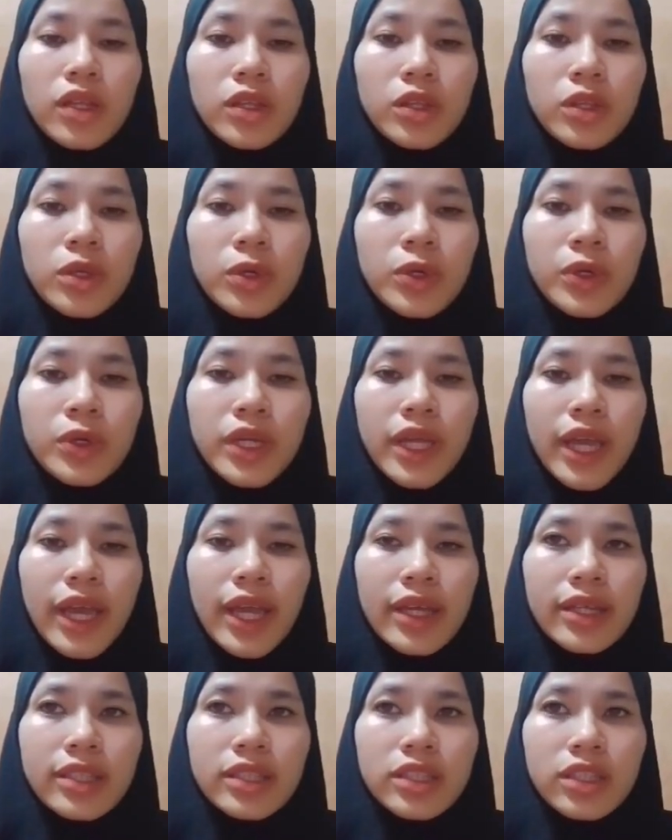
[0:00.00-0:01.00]
Tone
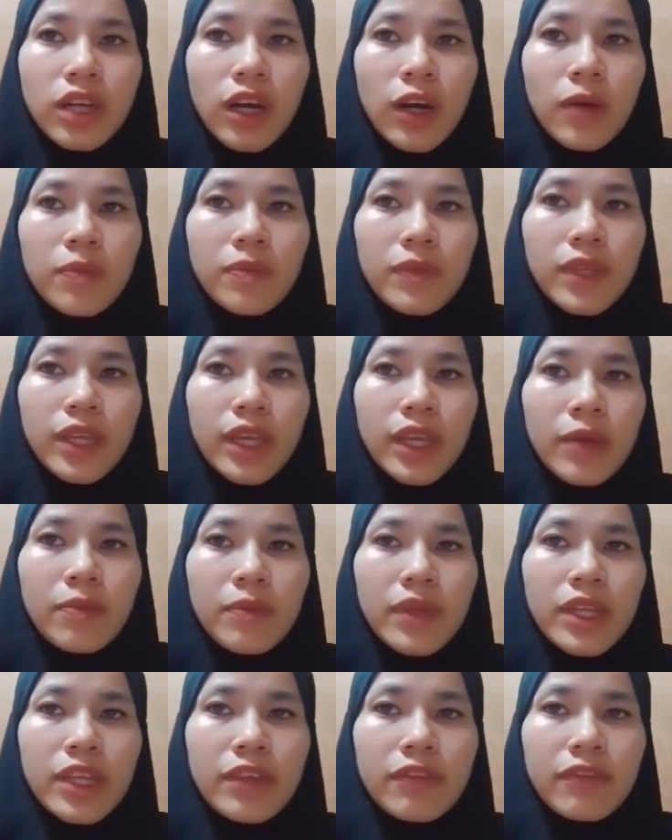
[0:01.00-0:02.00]
at the top can
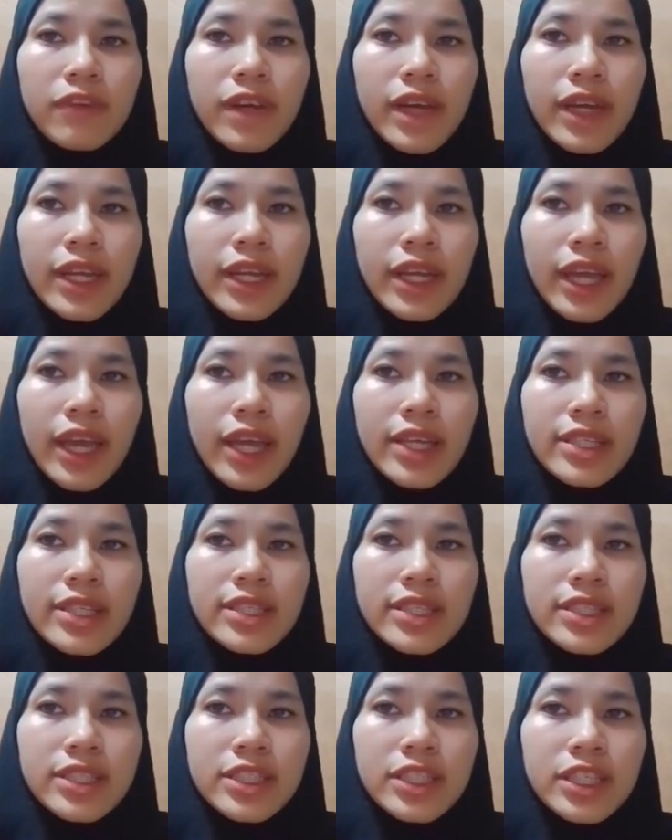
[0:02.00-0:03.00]
be defined as
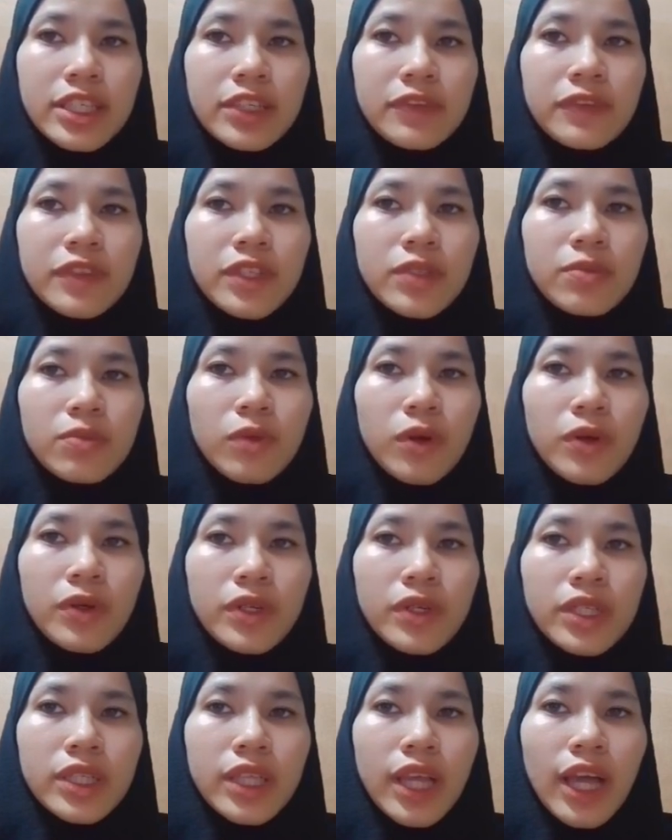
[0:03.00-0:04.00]
the general
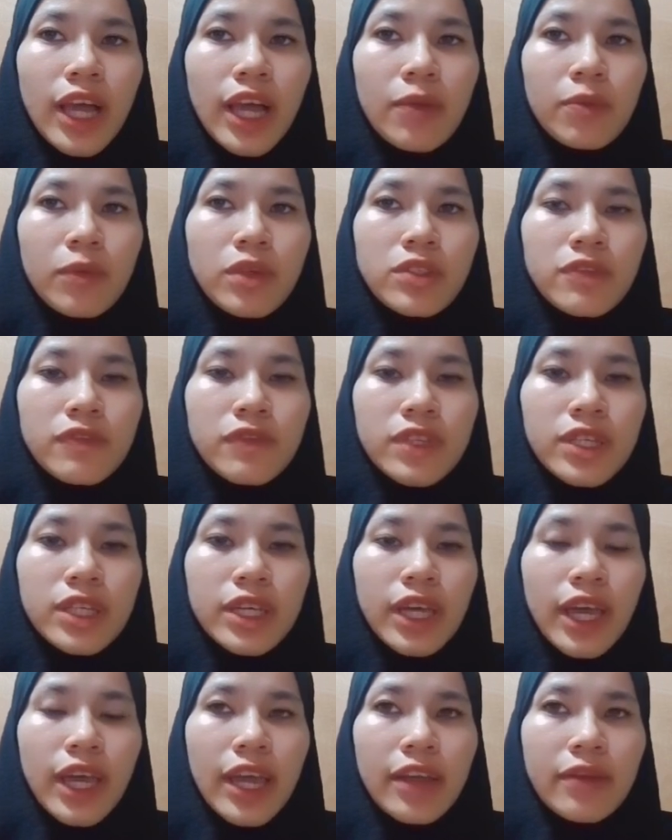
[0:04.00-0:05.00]
moral
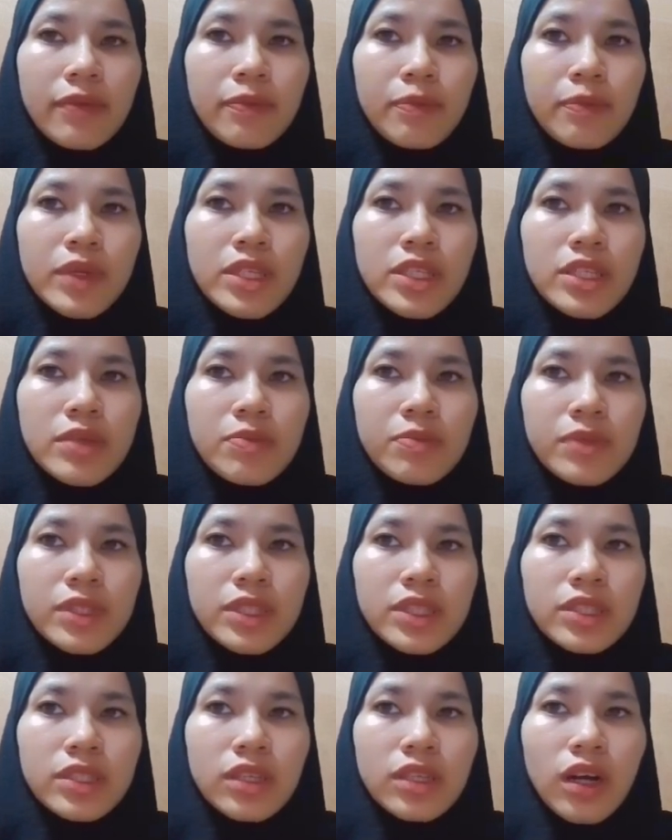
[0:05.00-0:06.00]
atmosphere and
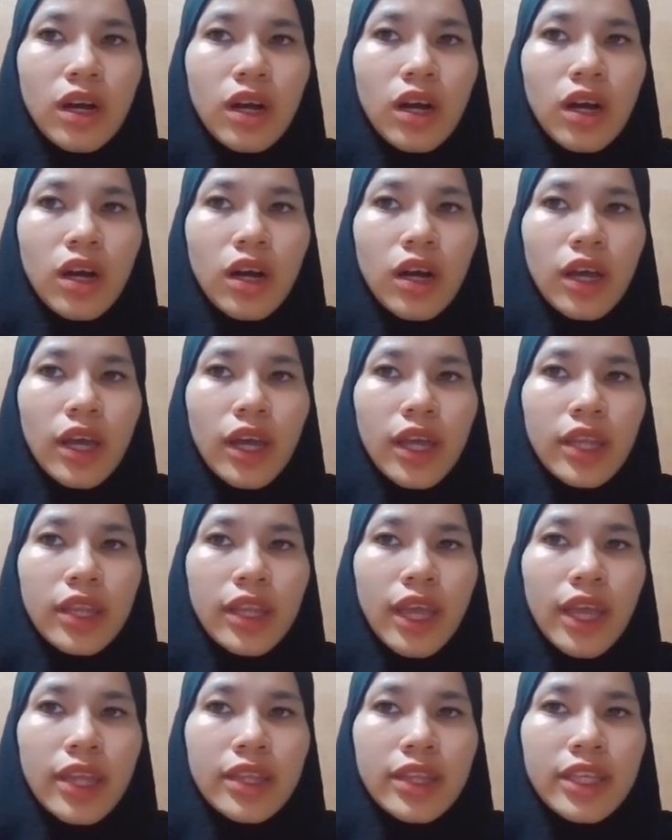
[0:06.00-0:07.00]
principle
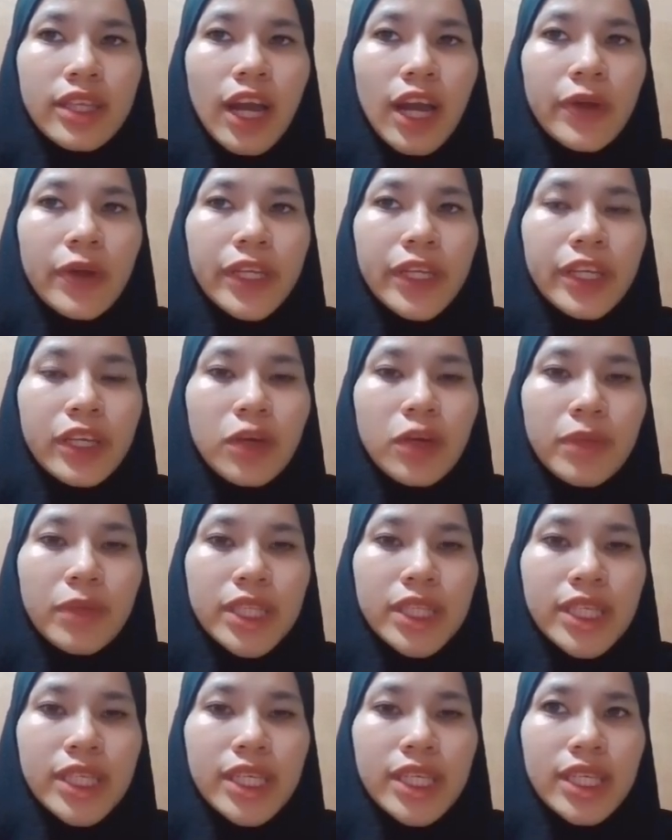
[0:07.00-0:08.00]
that the audit
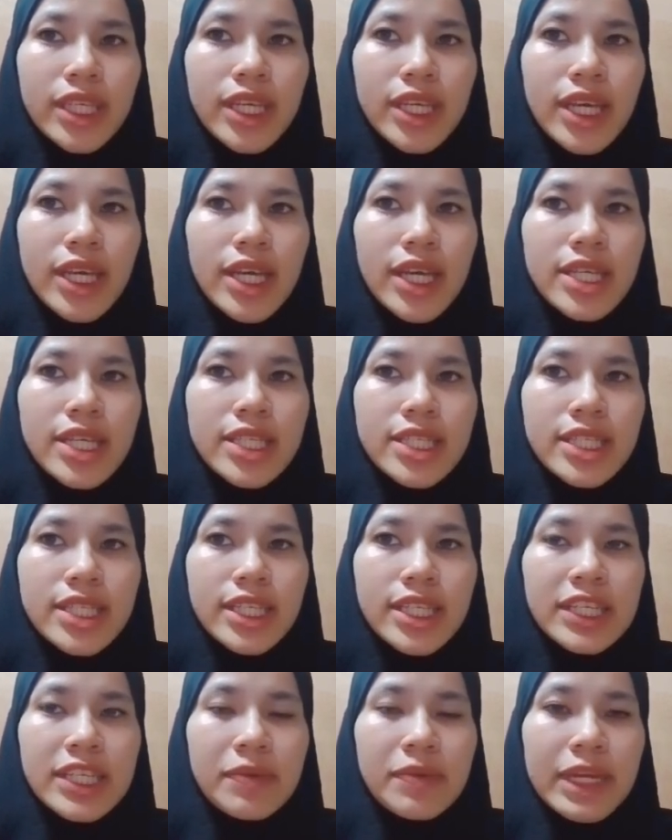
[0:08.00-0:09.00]
committee,
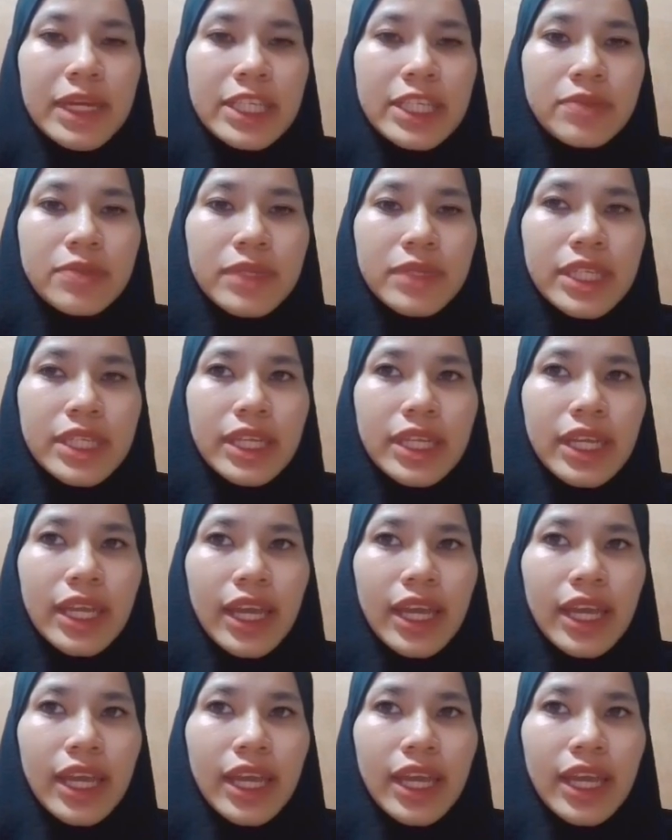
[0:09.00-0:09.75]
senior management,